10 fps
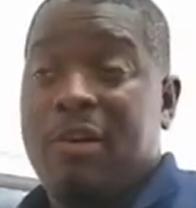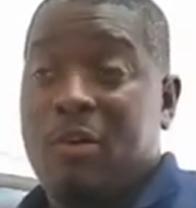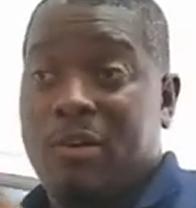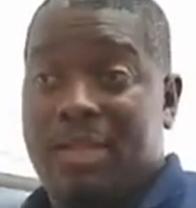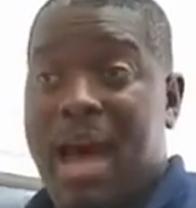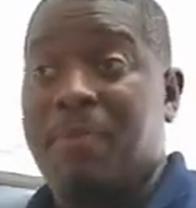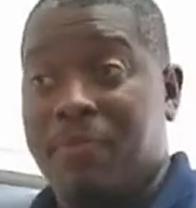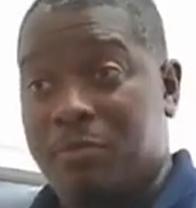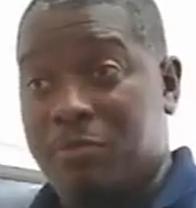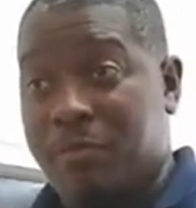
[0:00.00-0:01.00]
On top of
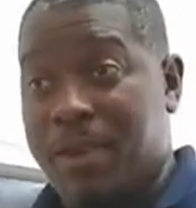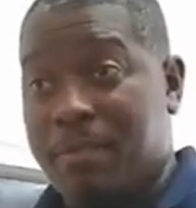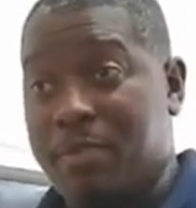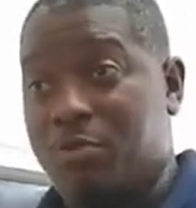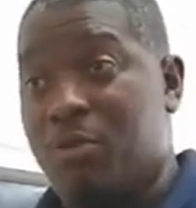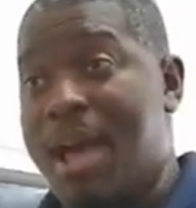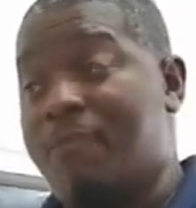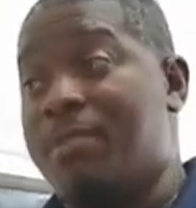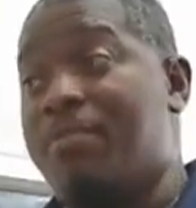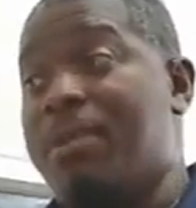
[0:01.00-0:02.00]
a group family, you don't
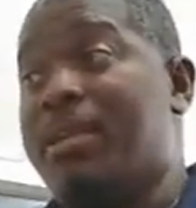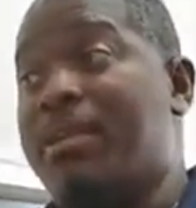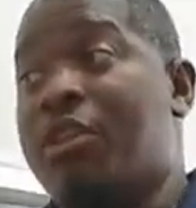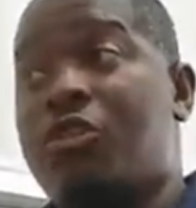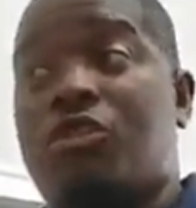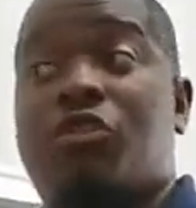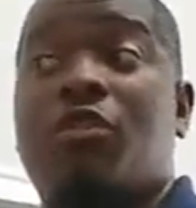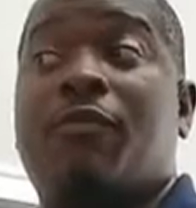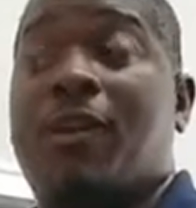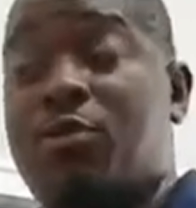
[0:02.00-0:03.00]
have to be
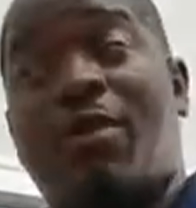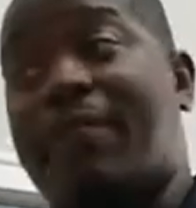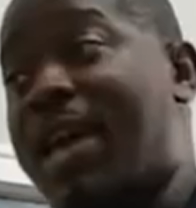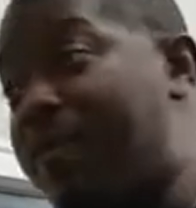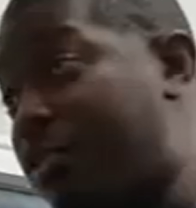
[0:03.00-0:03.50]
certified. You don't have to have a